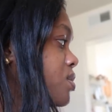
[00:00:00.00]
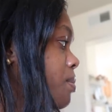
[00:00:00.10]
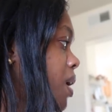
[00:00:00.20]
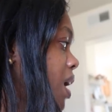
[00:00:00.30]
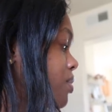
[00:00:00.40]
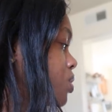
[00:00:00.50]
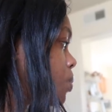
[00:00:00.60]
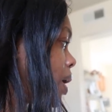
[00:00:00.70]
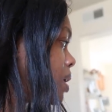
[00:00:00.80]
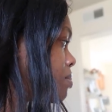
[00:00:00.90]
So I'm gonna have to
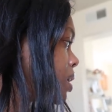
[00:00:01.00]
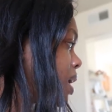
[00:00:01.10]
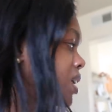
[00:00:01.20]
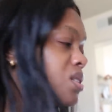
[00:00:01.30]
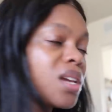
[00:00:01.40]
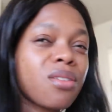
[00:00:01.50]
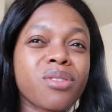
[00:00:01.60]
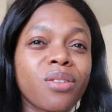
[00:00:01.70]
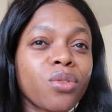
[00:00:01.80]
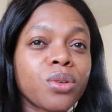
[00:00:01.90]
wait, but I need to get
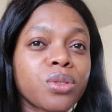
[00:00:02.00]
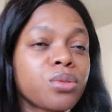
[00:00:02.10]
rid of those